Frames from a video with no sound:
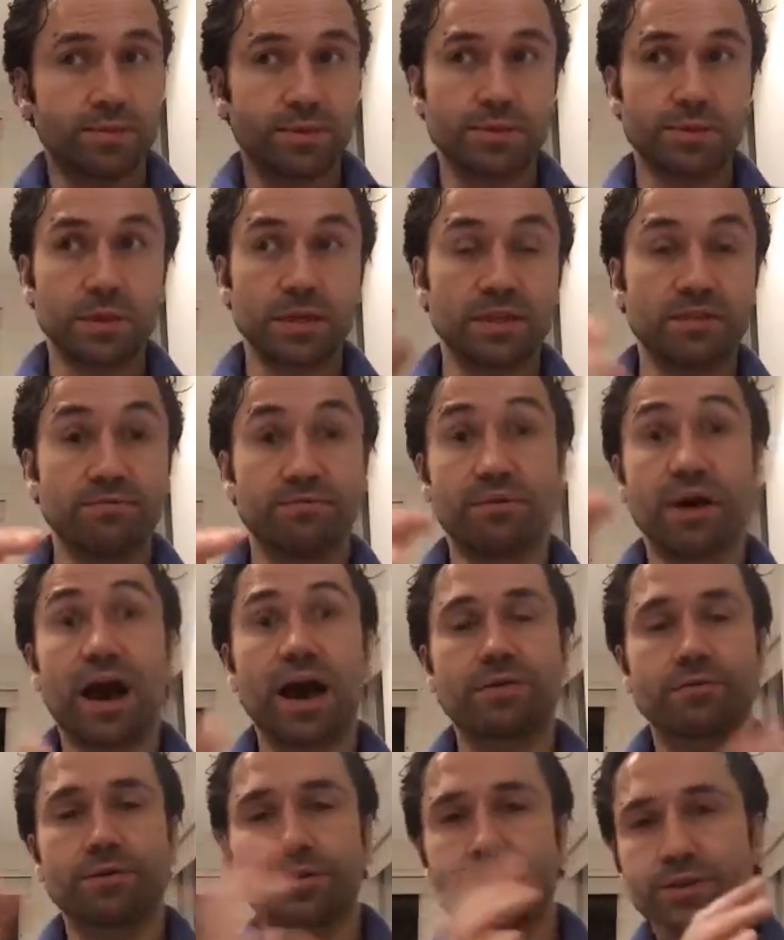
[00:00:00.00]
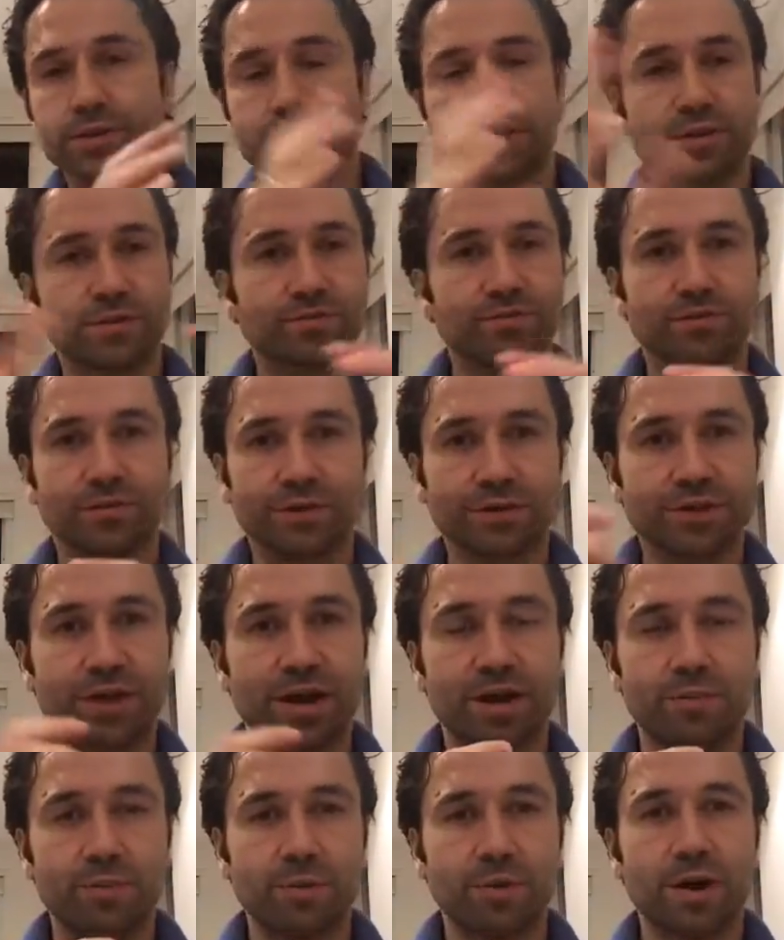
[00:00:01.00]
between viruses, for
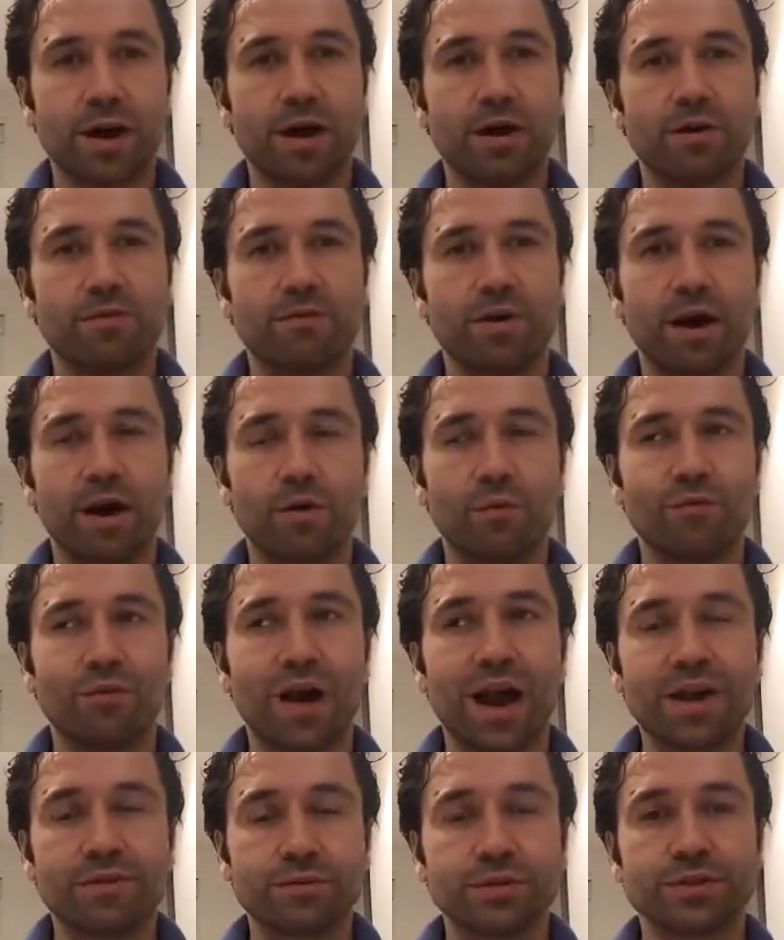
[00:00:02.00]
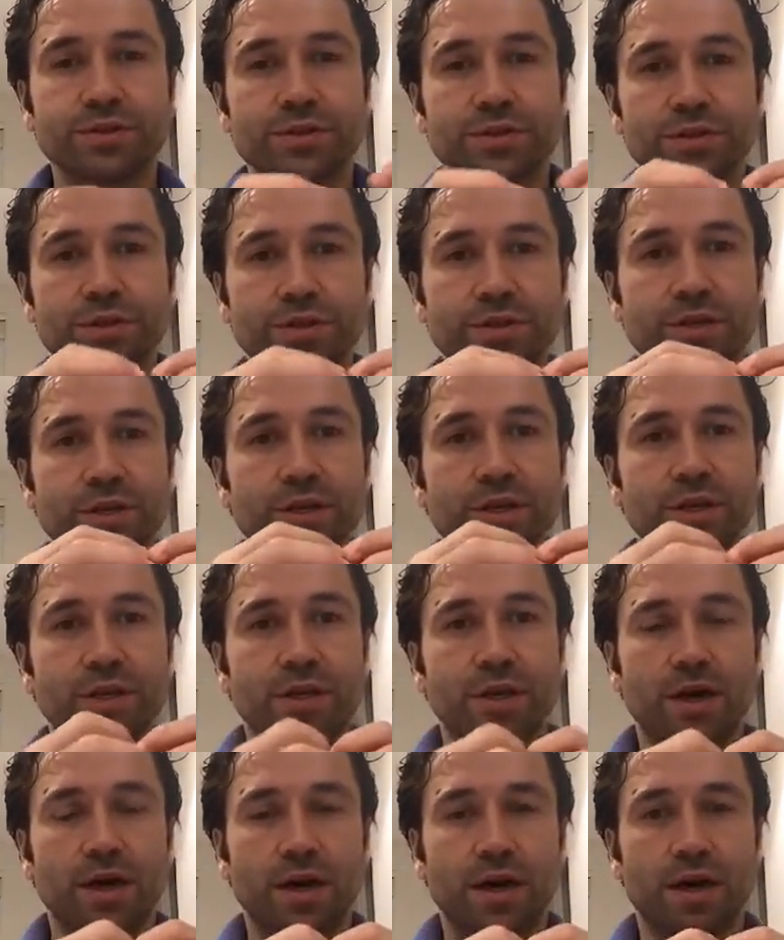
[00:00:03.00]
example, how, how viruses
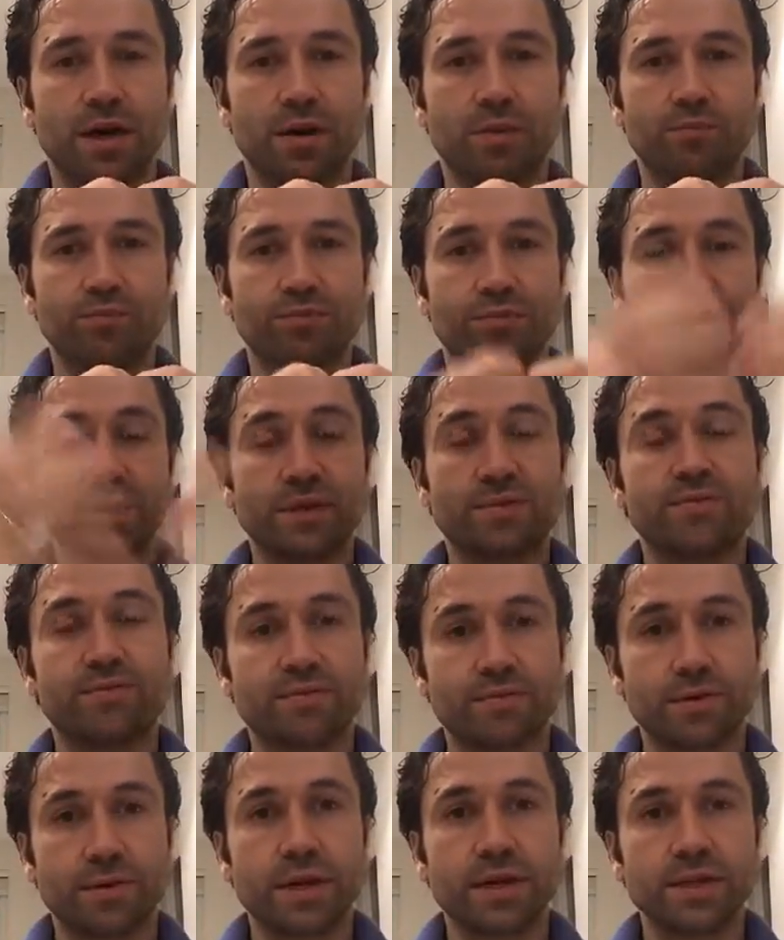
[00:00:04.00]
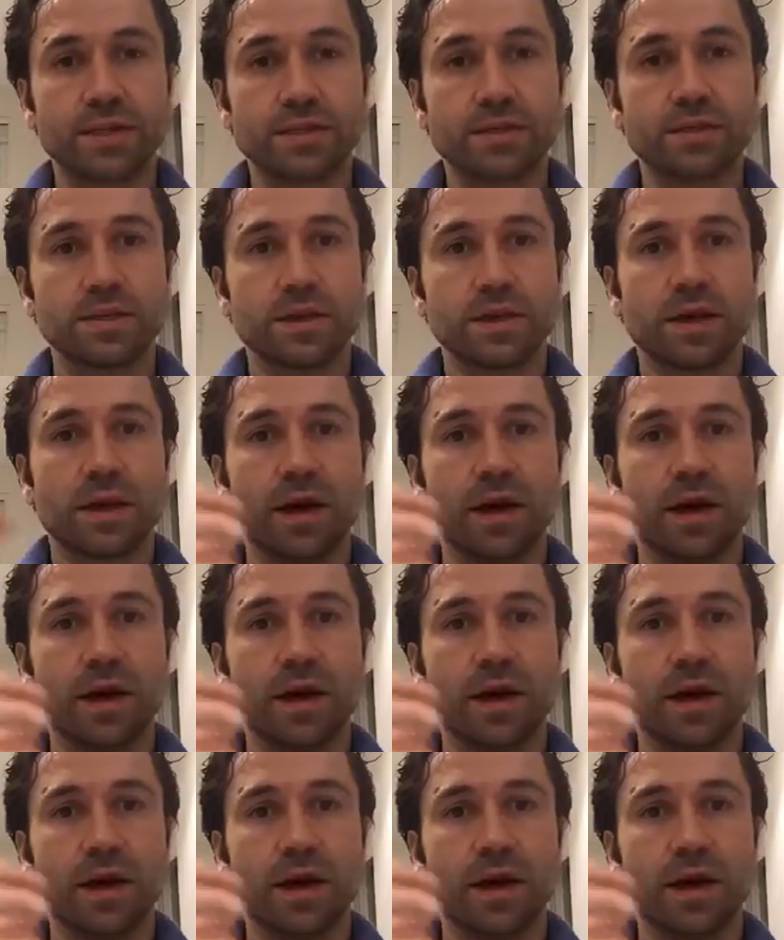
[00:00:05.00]
uh, proliferate,